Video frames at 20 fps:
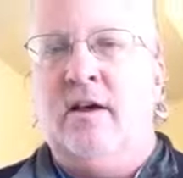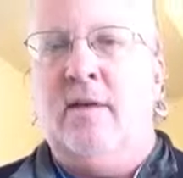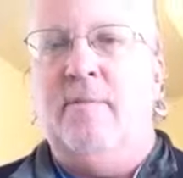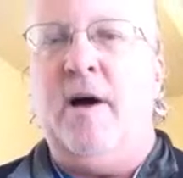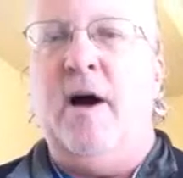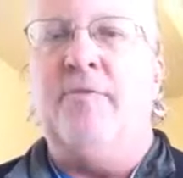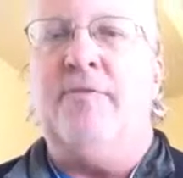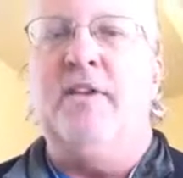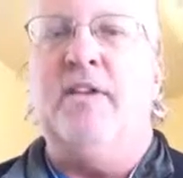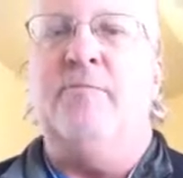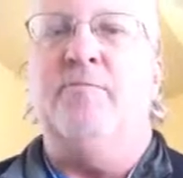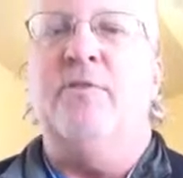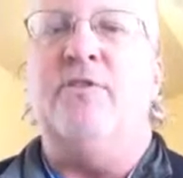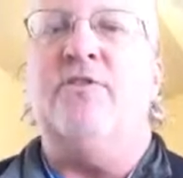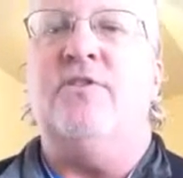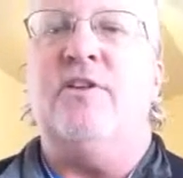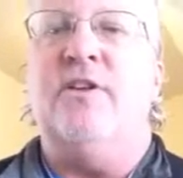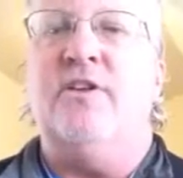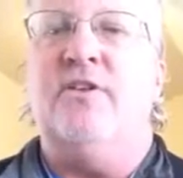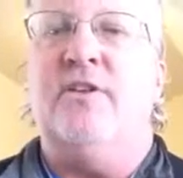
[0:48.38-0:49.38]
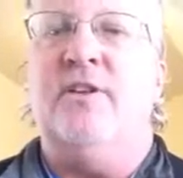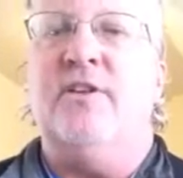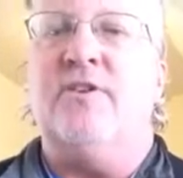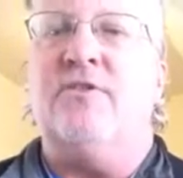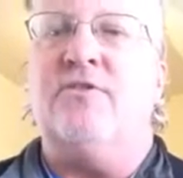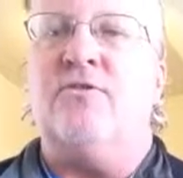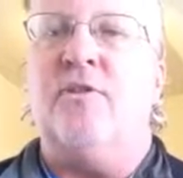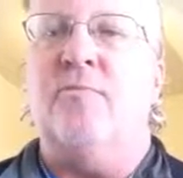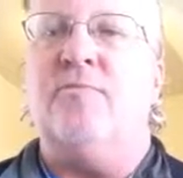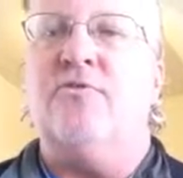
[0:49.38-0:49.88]
about these mysterious
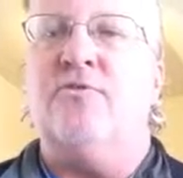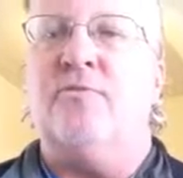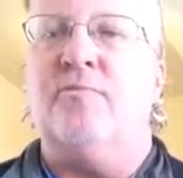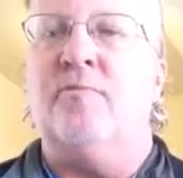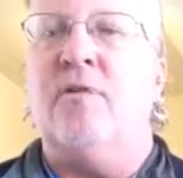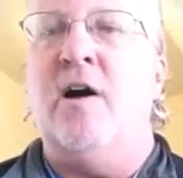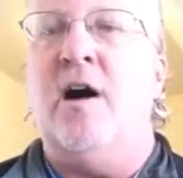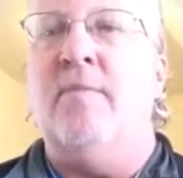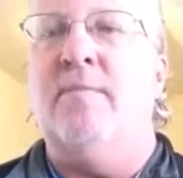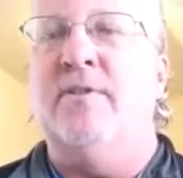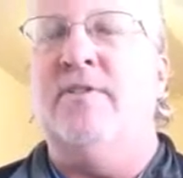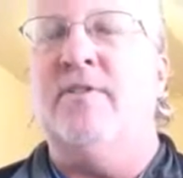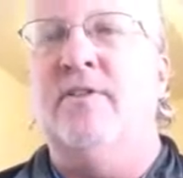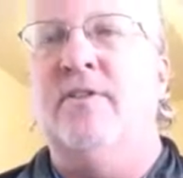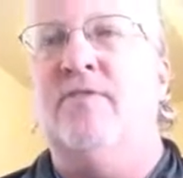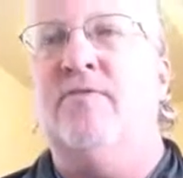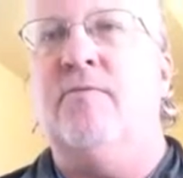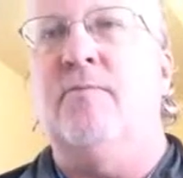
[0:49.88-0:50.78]
scriptural promises